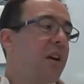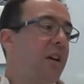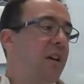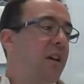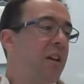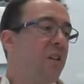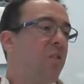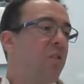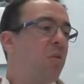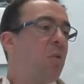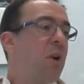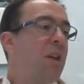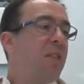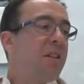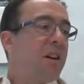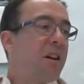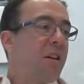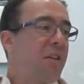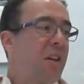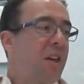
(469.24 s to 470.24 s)
you know, the way that
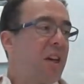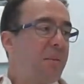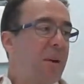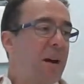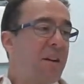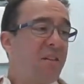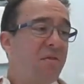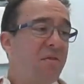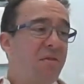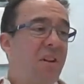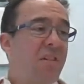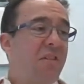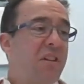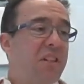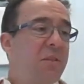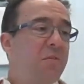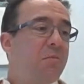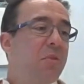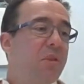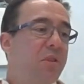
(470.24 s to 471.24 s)
I think about it in very
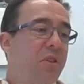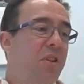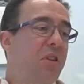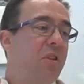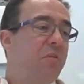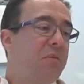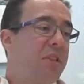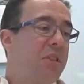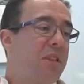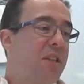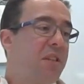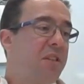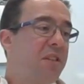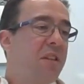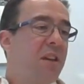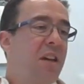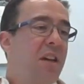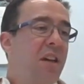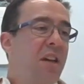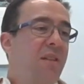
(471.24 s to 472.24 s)
simple terms is
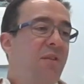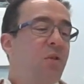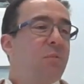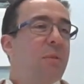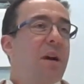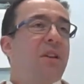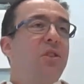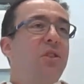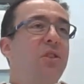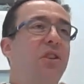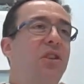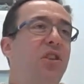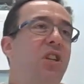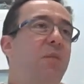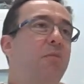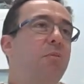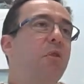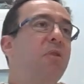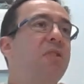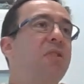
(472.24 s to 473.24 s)
if you imagine a
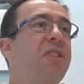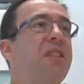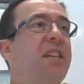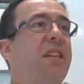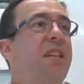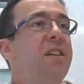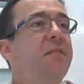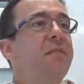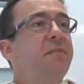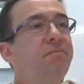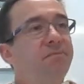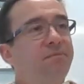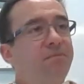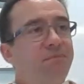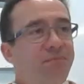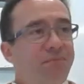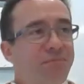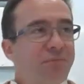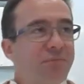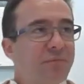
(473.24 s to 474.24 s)
ship on the sea,
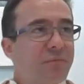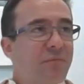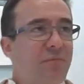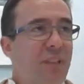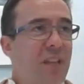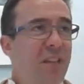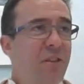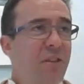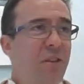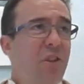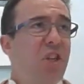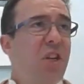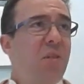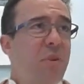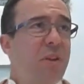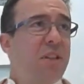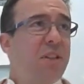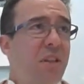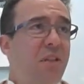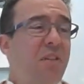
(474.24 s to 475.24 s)
and the ship
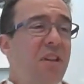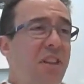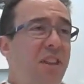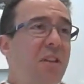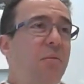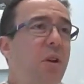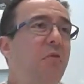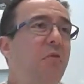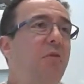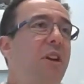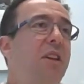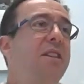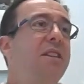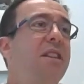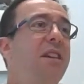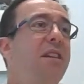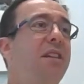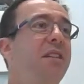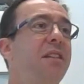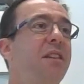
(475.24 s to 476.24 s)
is the thing that we're
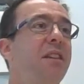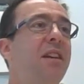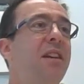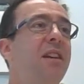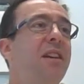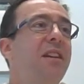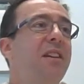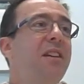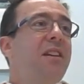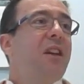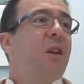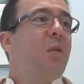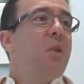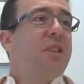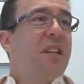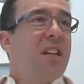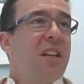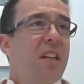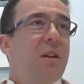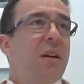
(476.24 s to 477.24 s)
rating, yeah, you know, we're
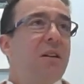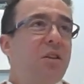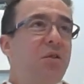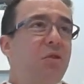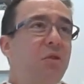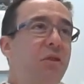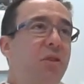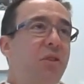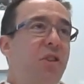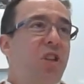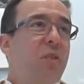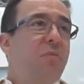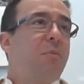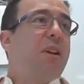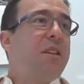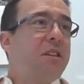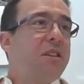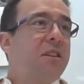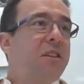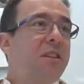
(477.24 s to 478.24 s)
telling you how strong the ship
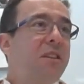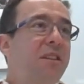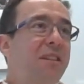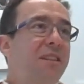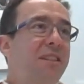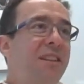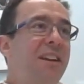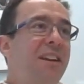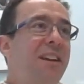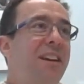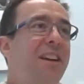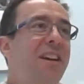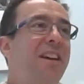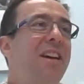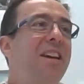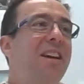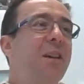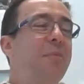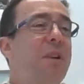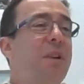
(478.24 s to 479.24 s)
is,
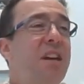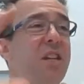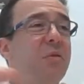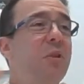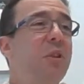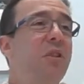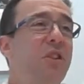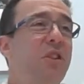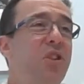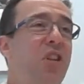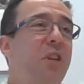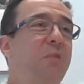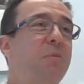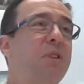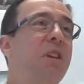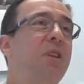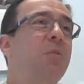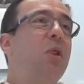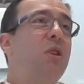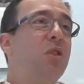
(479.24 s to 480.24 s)
compared to other ships,
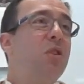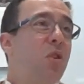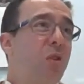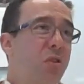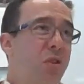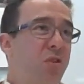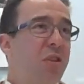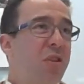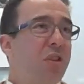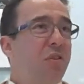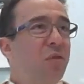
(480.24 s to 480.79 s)
we're not trying to